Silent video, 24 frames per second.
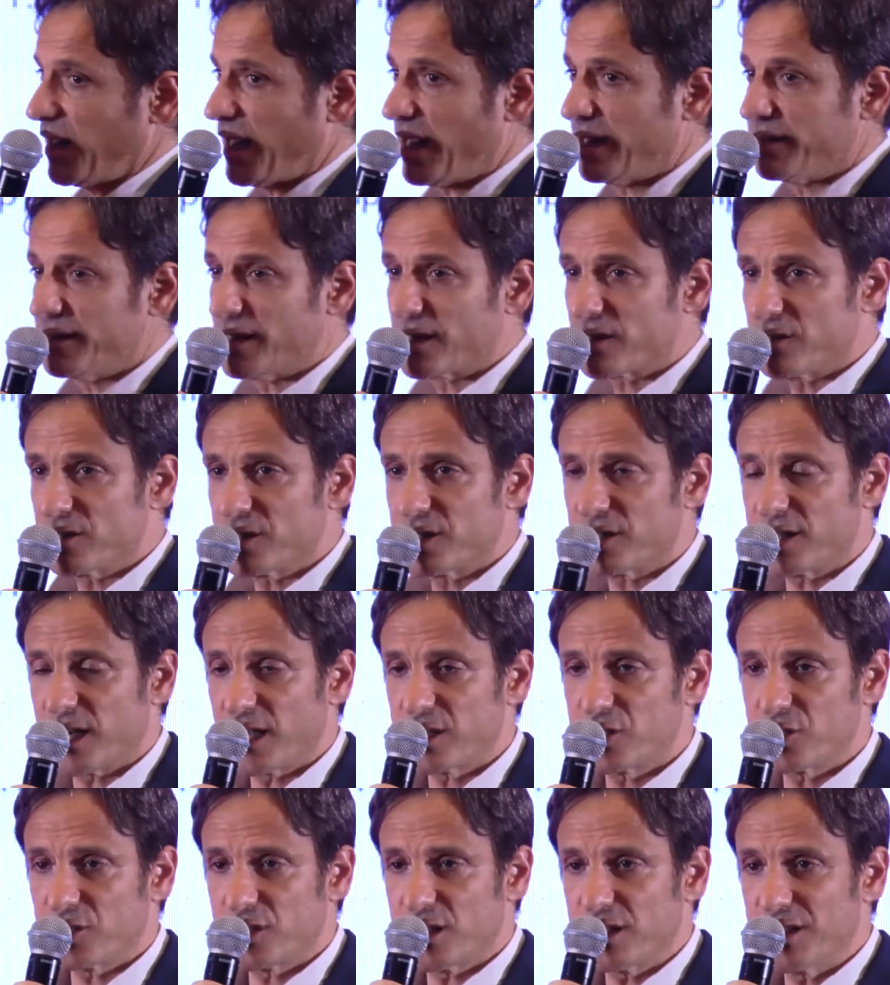under
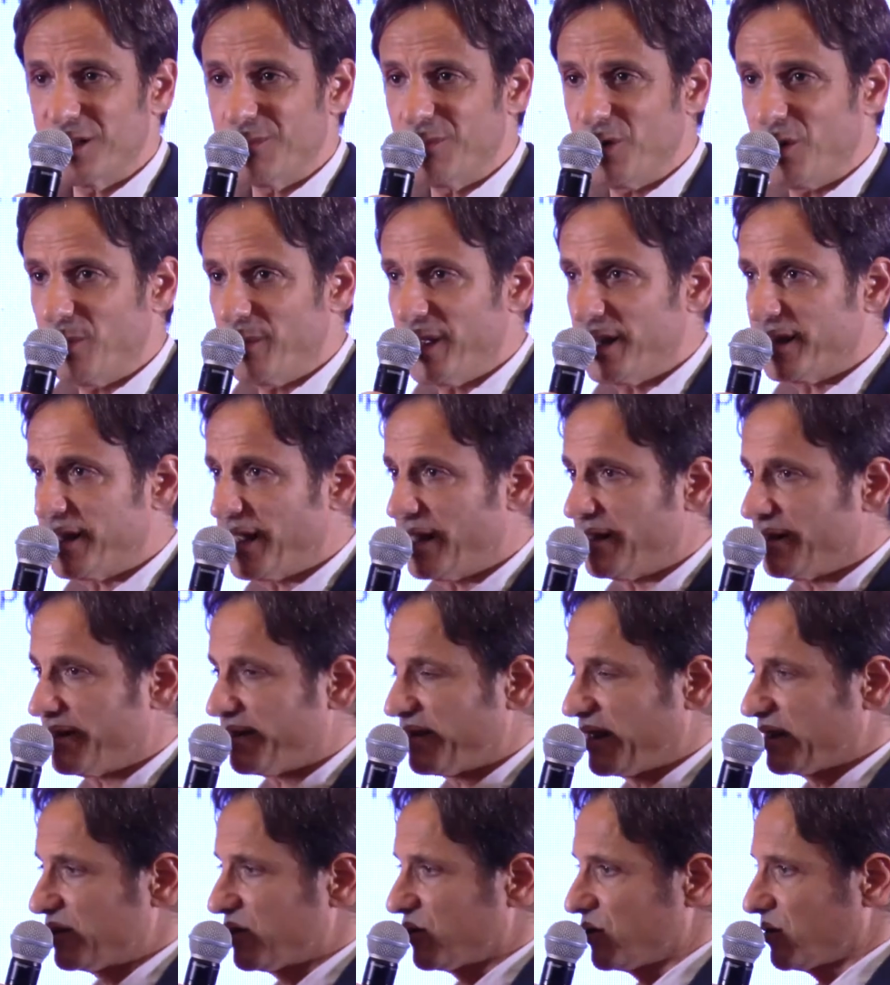construction at the moment, and in
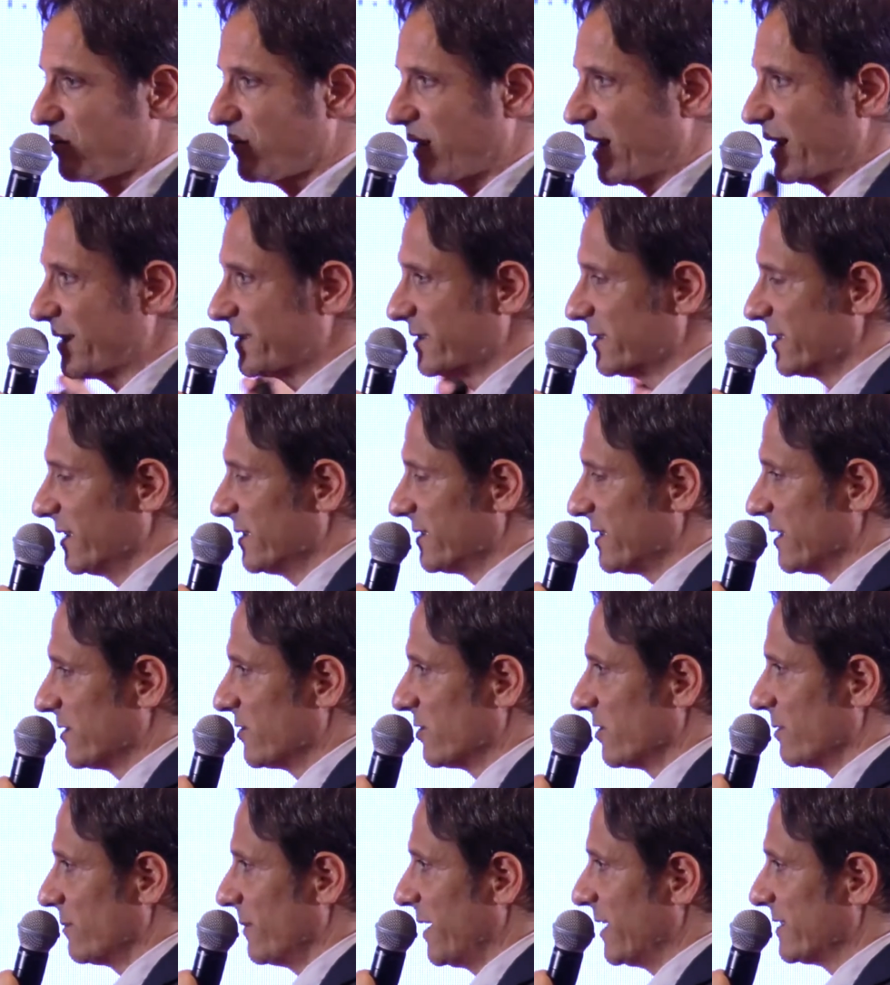Santo Tomas,
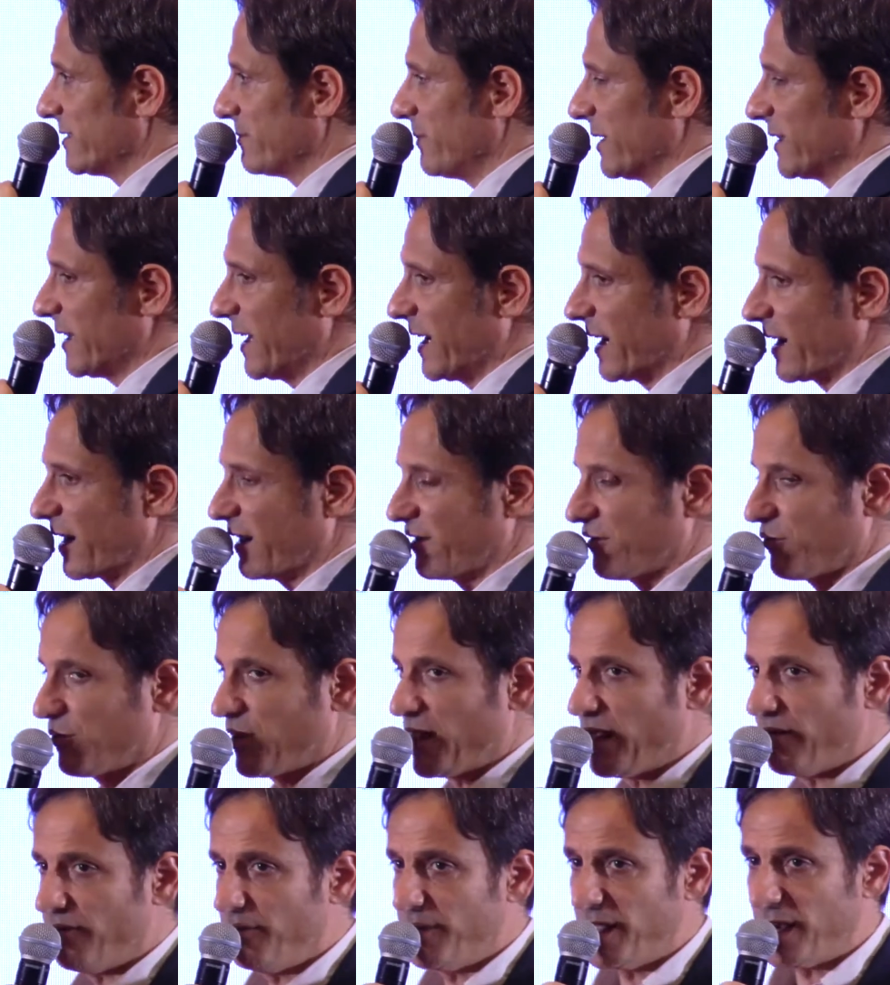Batangas, we
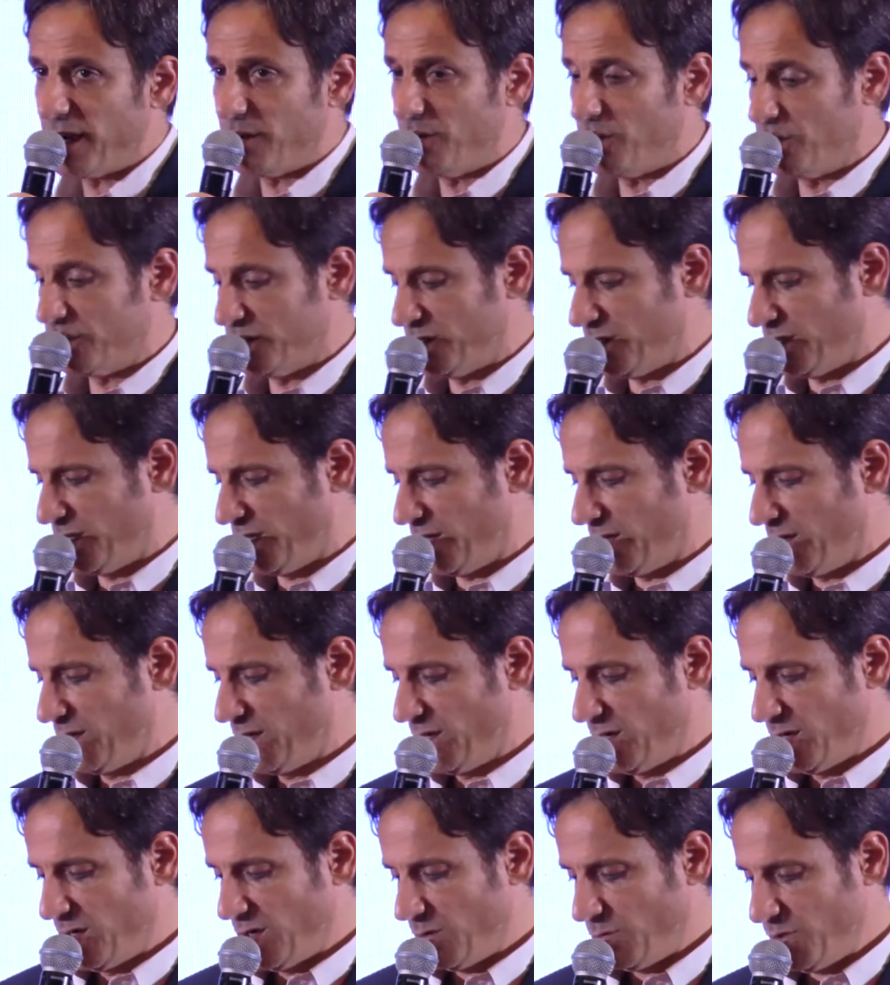have Miramonti,
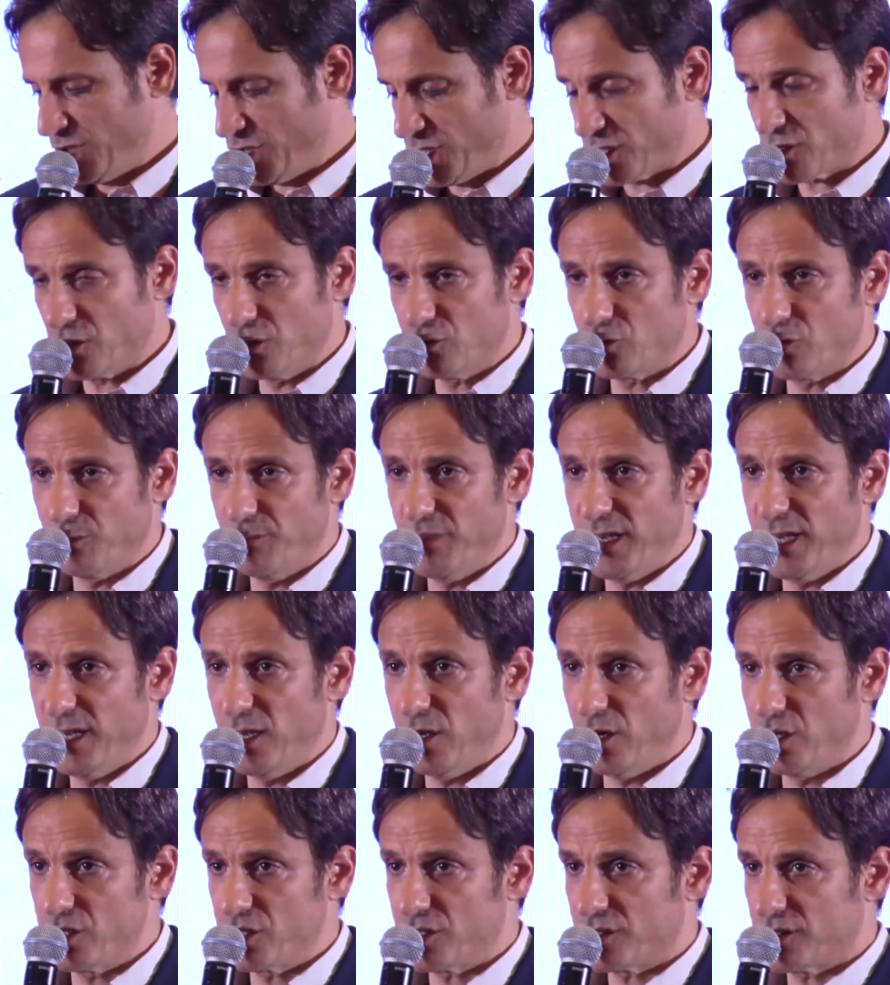which is going to be
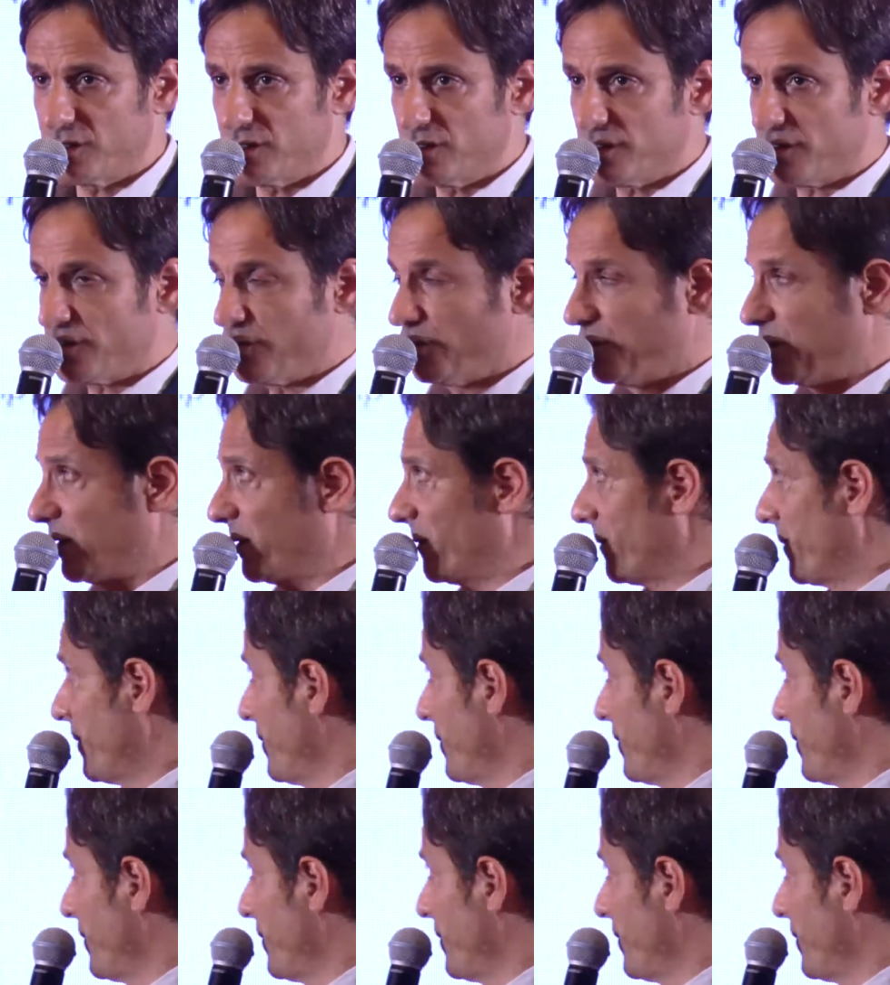launched soon.